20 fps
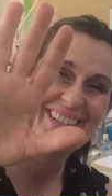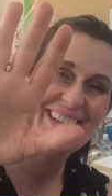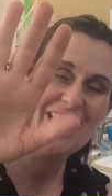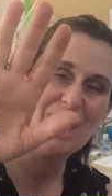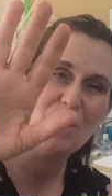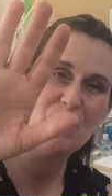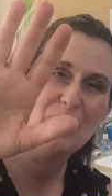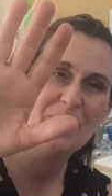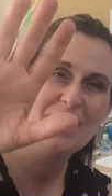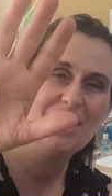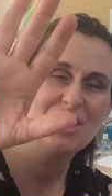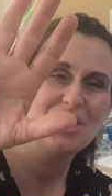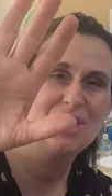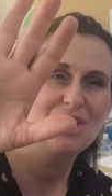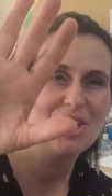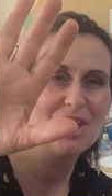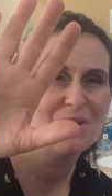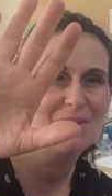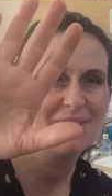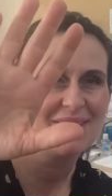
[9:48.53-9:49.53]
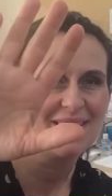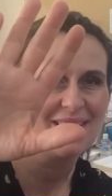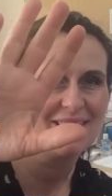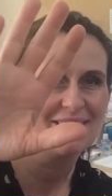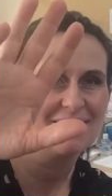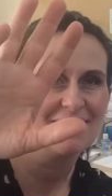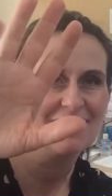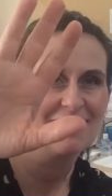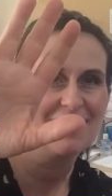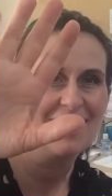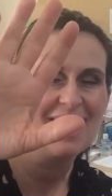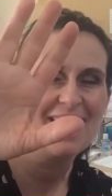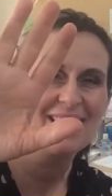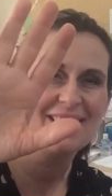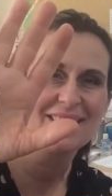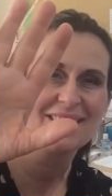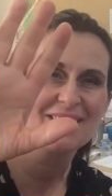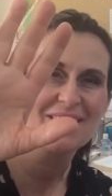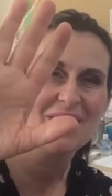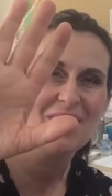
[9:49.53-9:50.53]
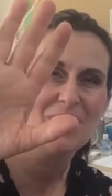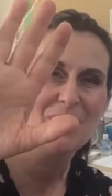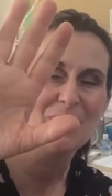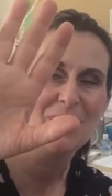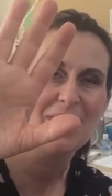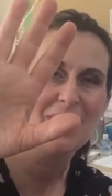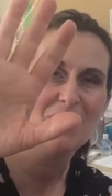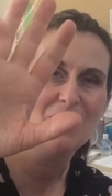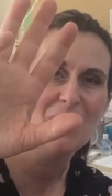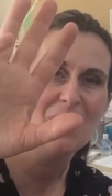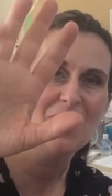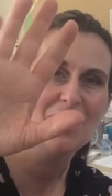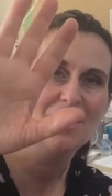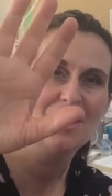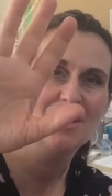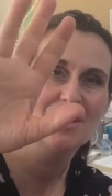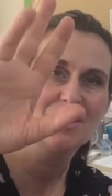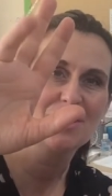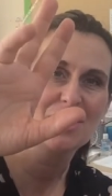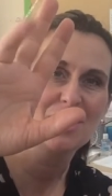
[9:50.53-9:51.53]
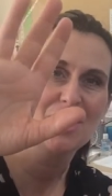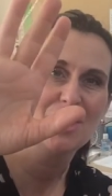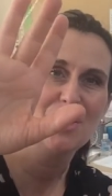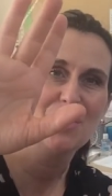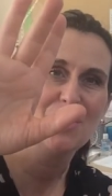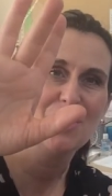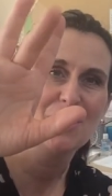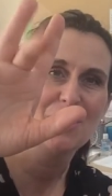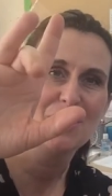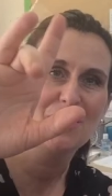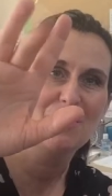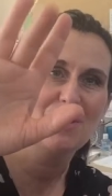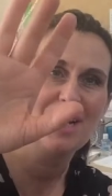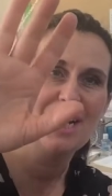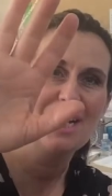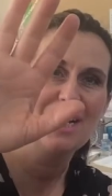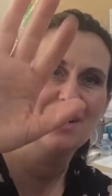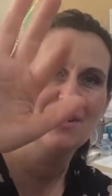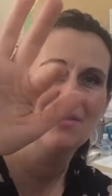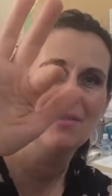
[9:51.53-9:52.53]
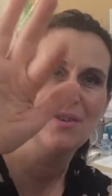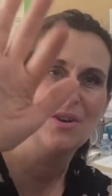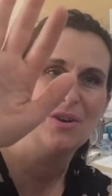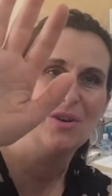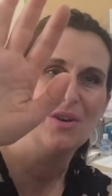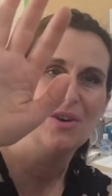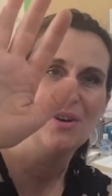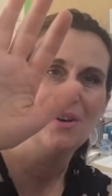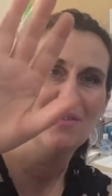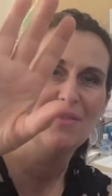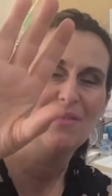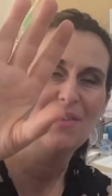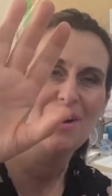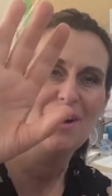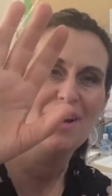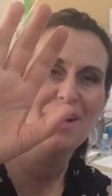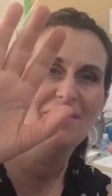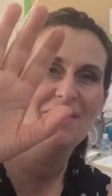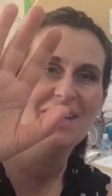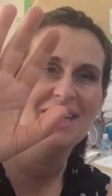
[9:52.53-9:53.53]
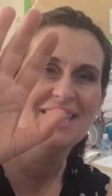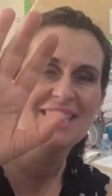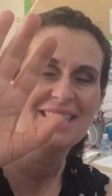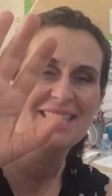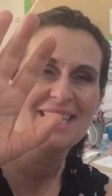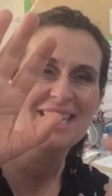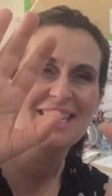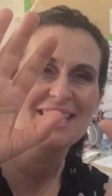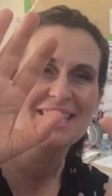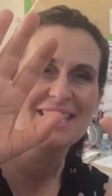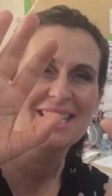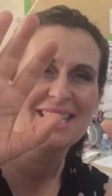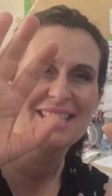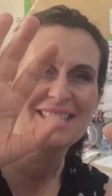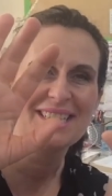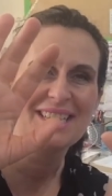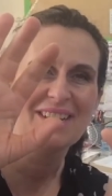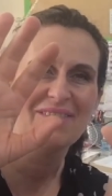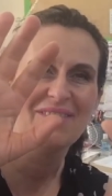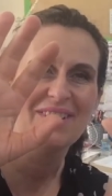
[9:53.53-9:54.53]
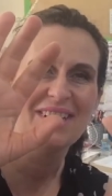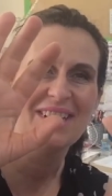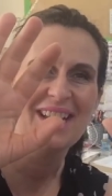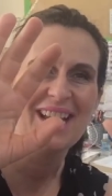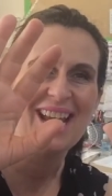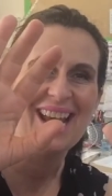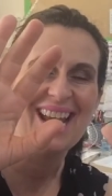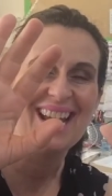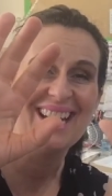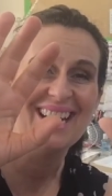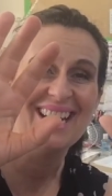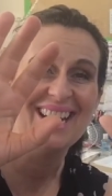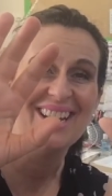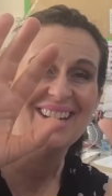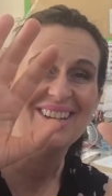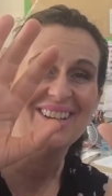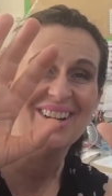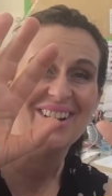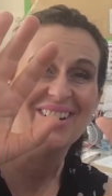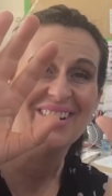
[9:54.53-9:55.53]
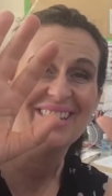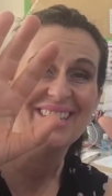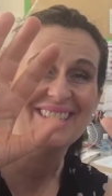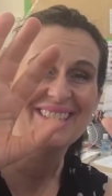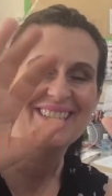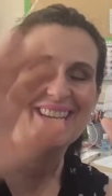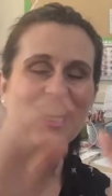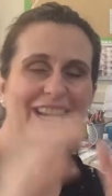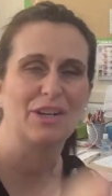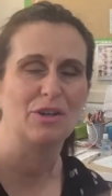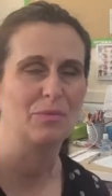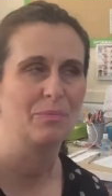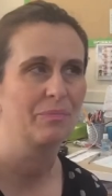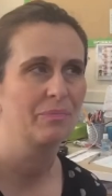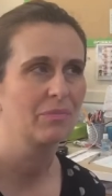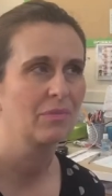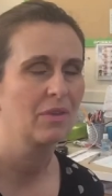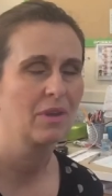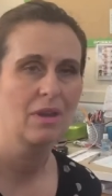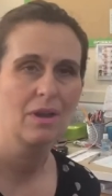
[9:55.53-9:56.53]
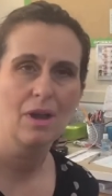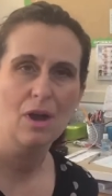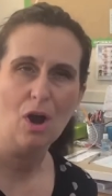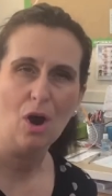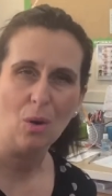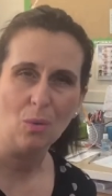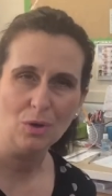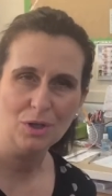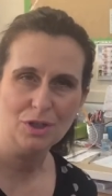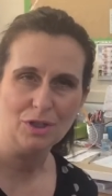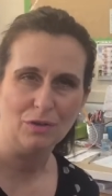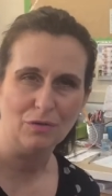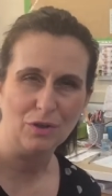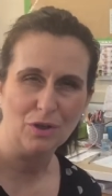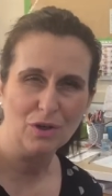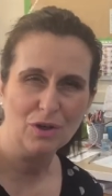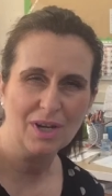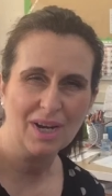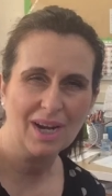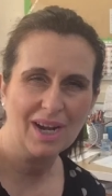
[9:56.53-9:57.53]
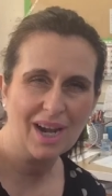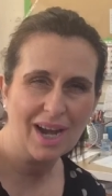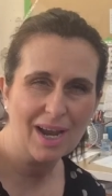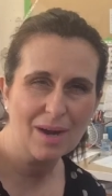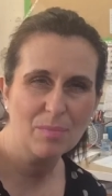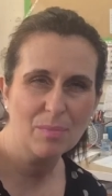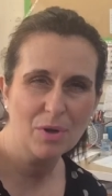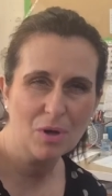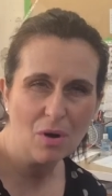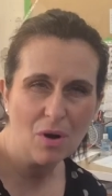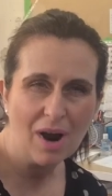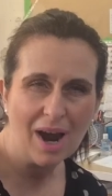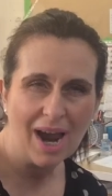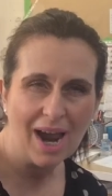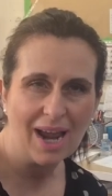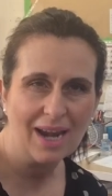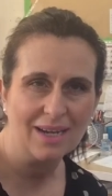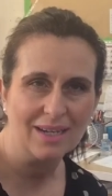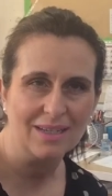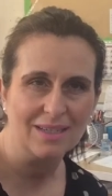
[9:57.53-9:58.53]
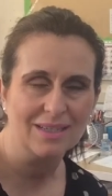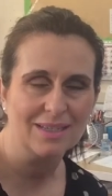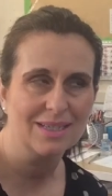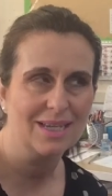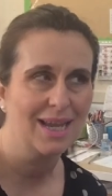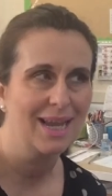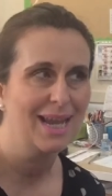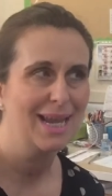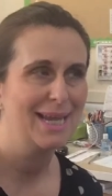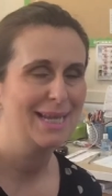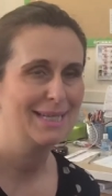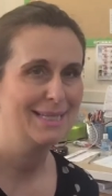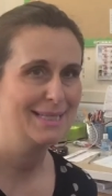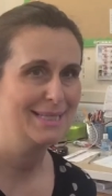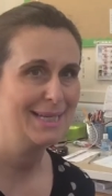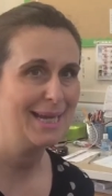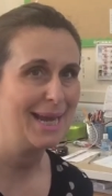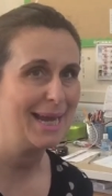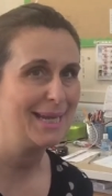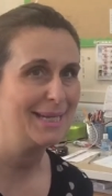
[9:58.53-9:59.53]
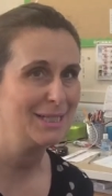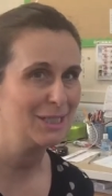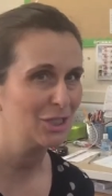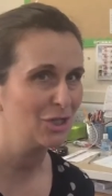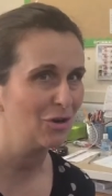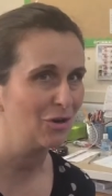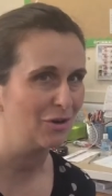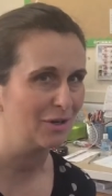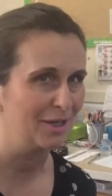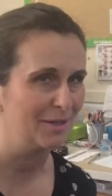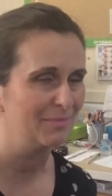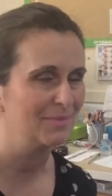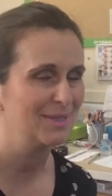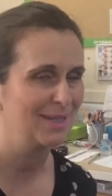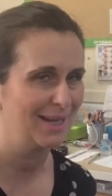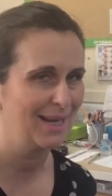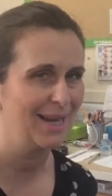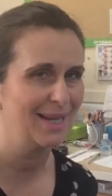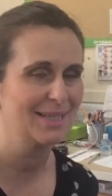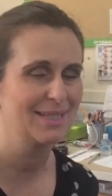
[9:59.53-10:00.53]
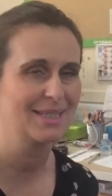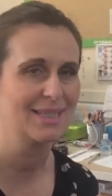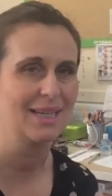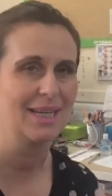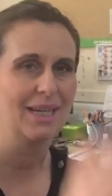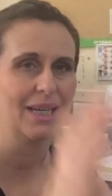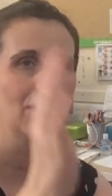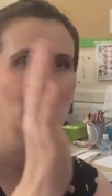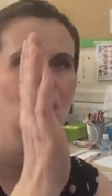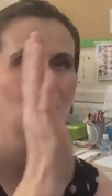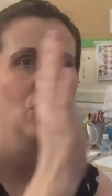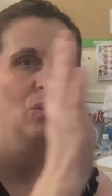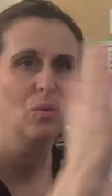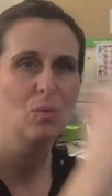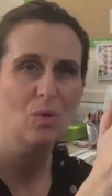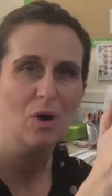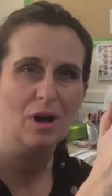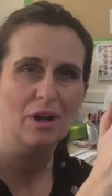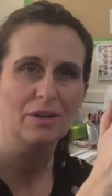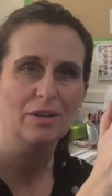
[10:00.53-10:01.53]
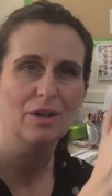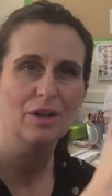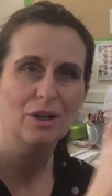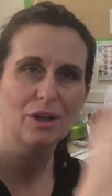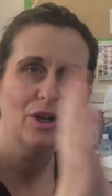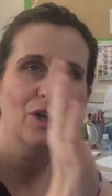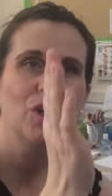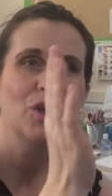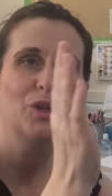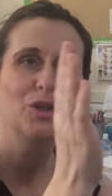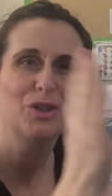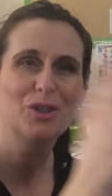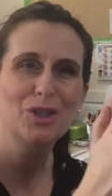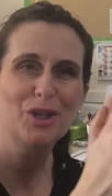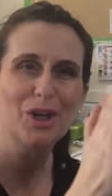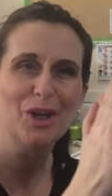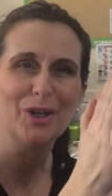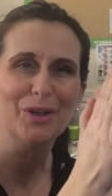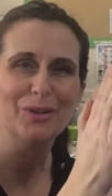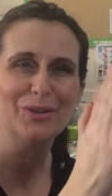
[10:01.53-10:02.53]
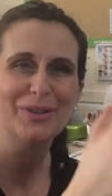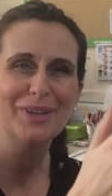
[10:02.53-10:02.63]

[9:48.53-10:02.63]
and we can show 10 on our hands, can't we? 1, 2, 3, 4, 5, 6, 7, 8, 9, 10. I wonder if you can clap your hands. 10 times? Let's see. 1, 2,